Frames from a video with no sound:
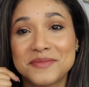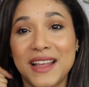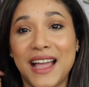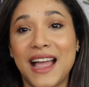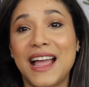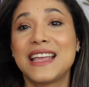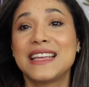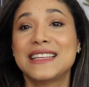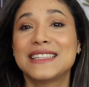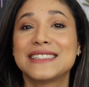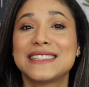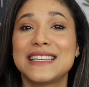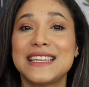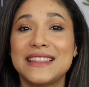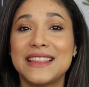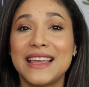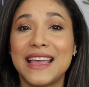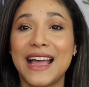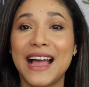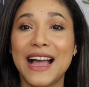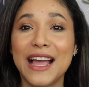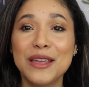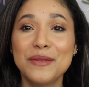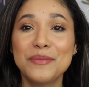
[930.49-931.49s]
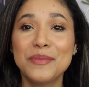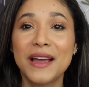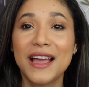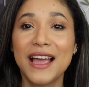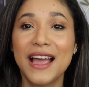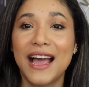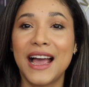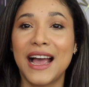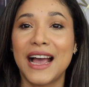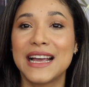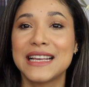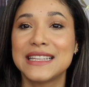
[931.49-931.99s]
I see the hype.
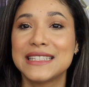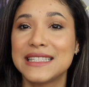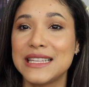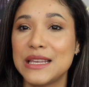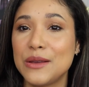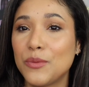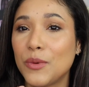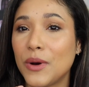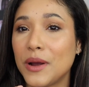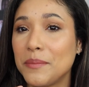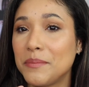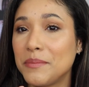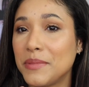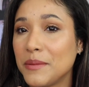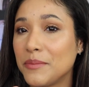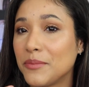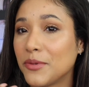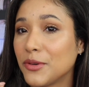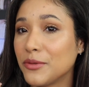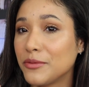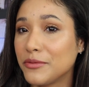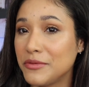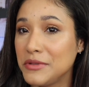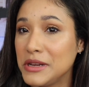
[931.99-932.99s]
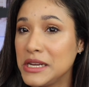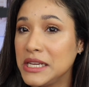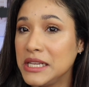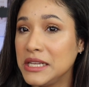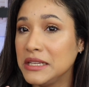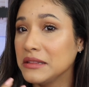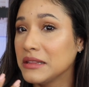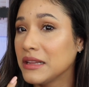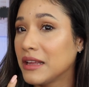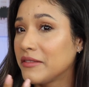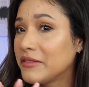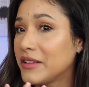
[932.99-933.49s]
I see why people
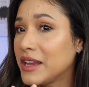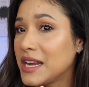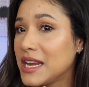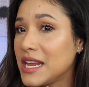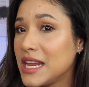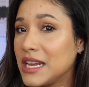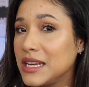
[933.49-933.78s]
really love it.